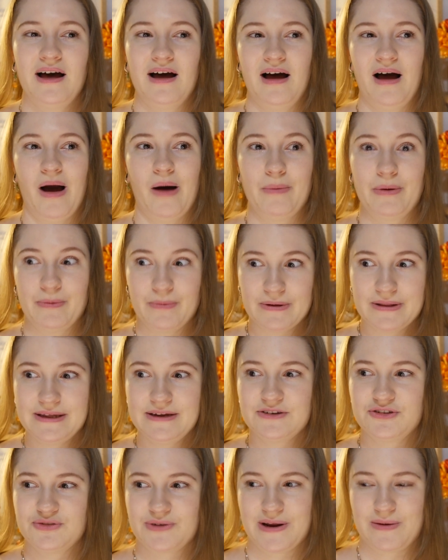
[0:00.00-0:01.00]
Uh, we
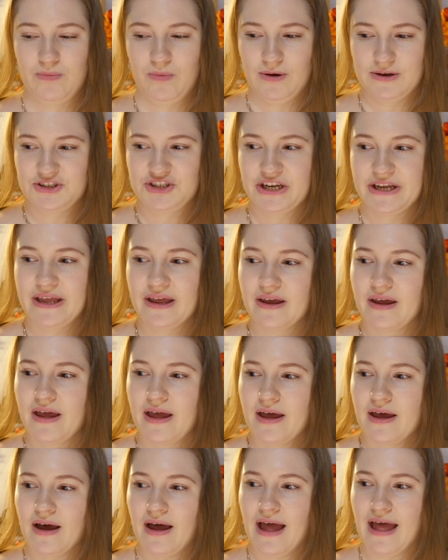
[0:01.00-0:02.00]
really enjoyed watching it.
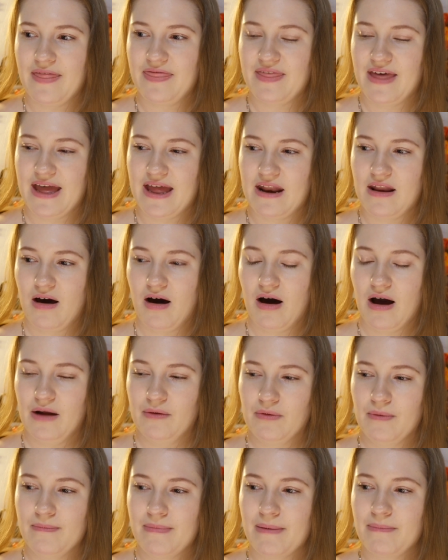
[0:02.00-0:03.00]
And then I
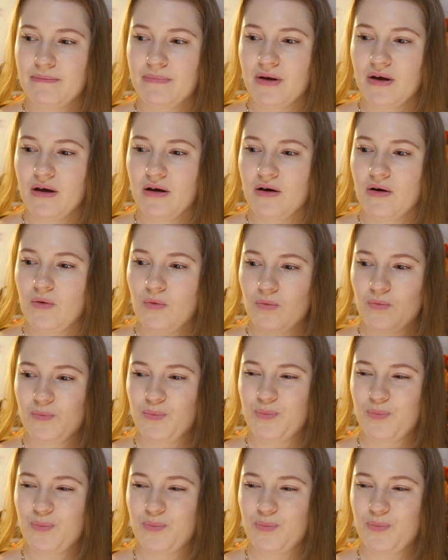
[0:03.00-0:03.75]
remember